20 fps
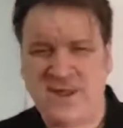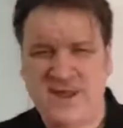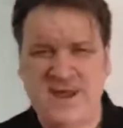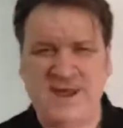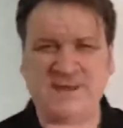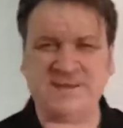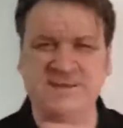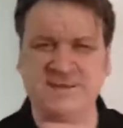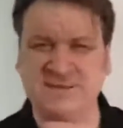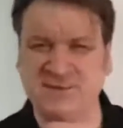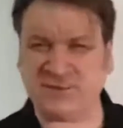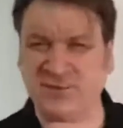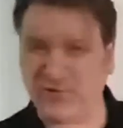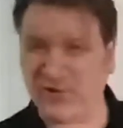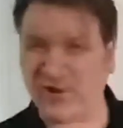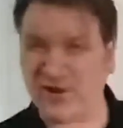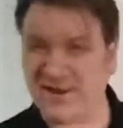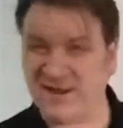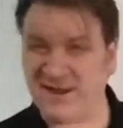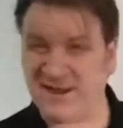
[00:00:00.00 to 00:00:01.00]
and it's
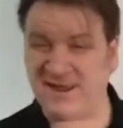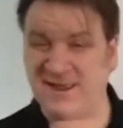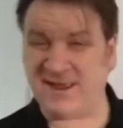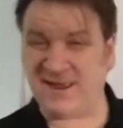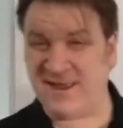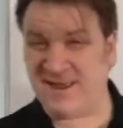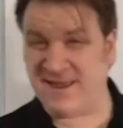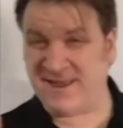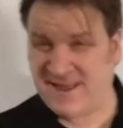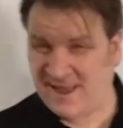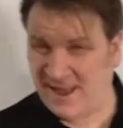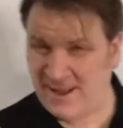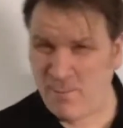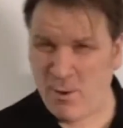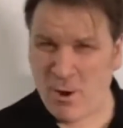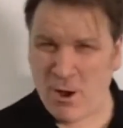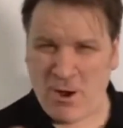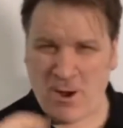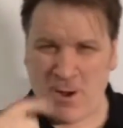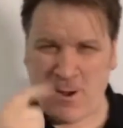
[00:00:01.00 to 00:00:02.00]
Friday. Come
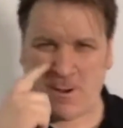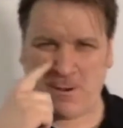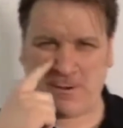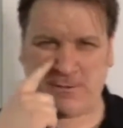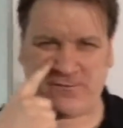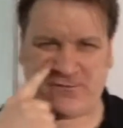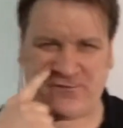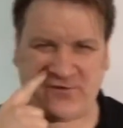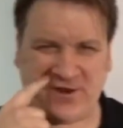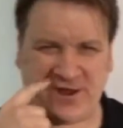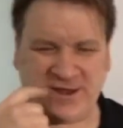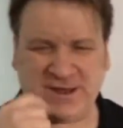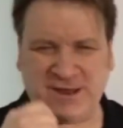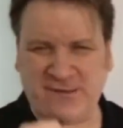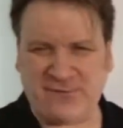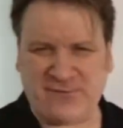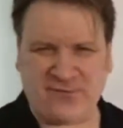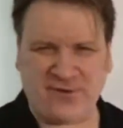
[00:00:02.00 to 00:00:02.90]
on, Friday.